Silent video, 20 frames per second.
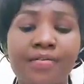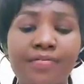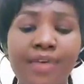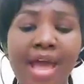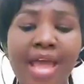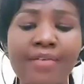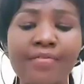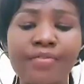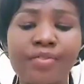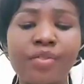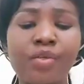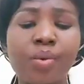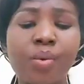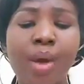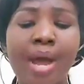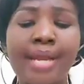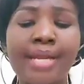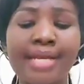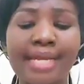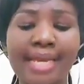
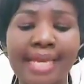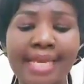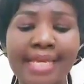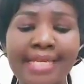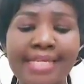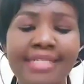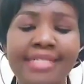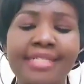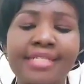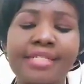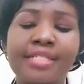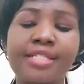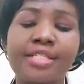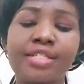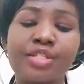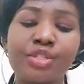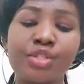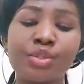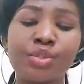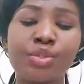
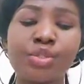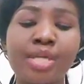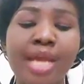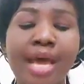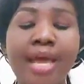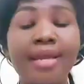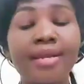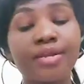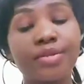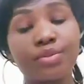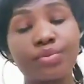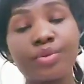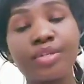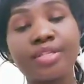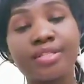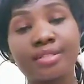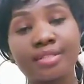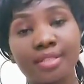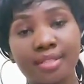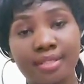
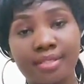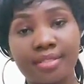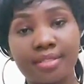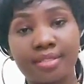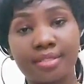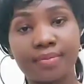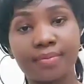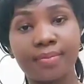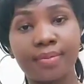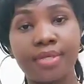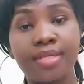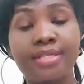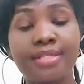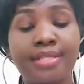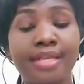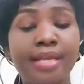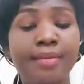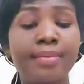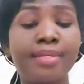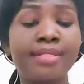5018-2936. His
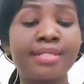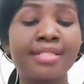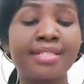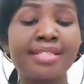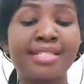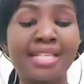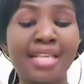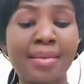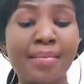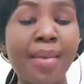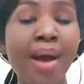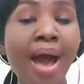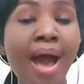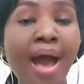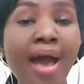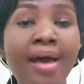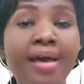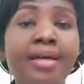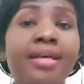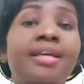name is
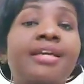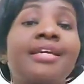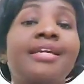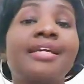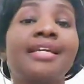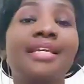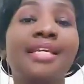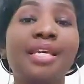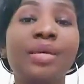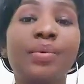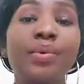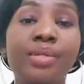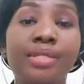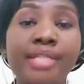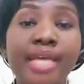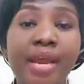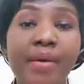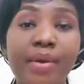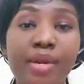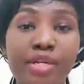Sema. He will
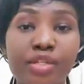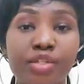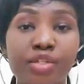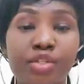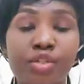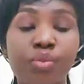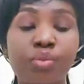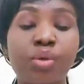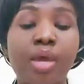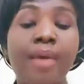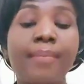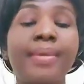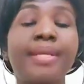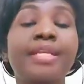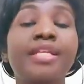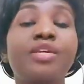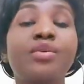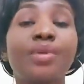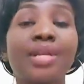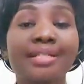direct you. I mean,
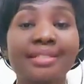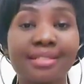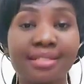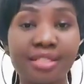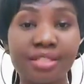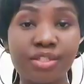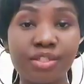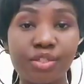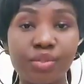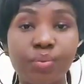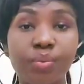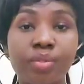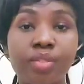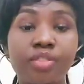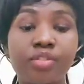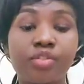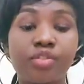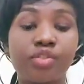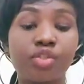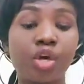he will assist you with
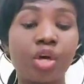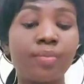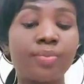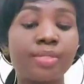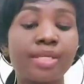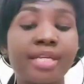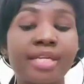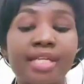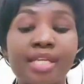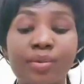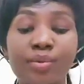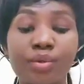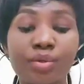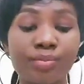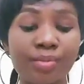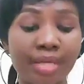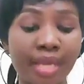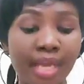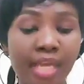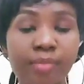these jobs and he will
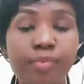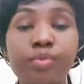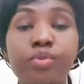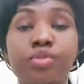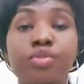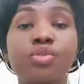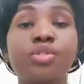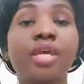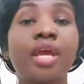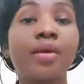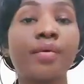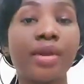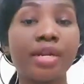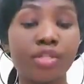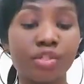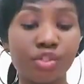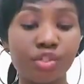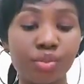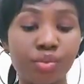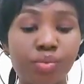be able to
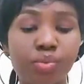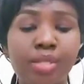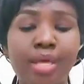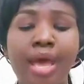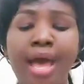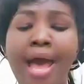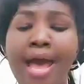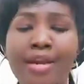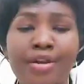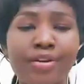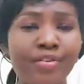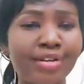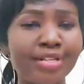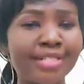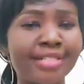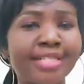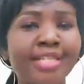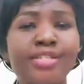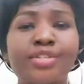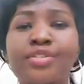direct you the
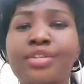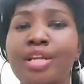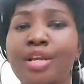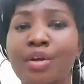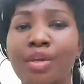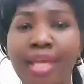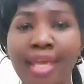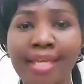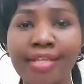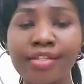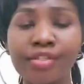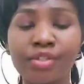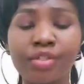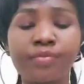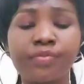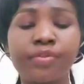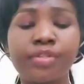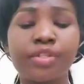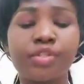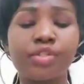address, send you the location
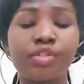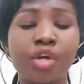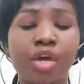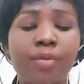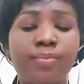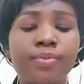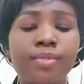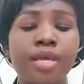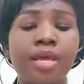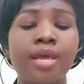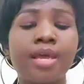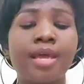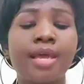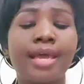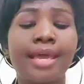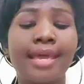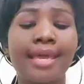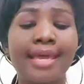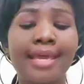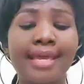for the jobs.
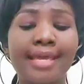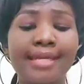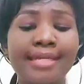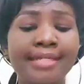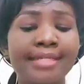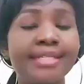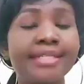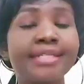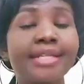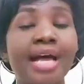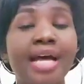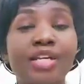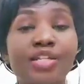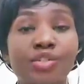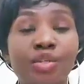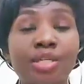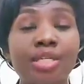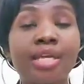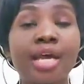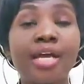And it's
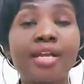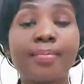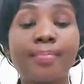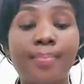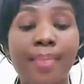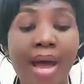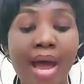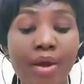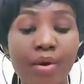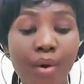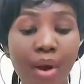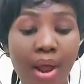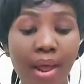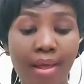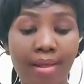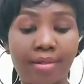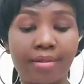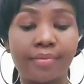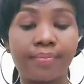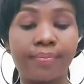actually at
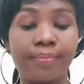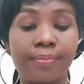Barra,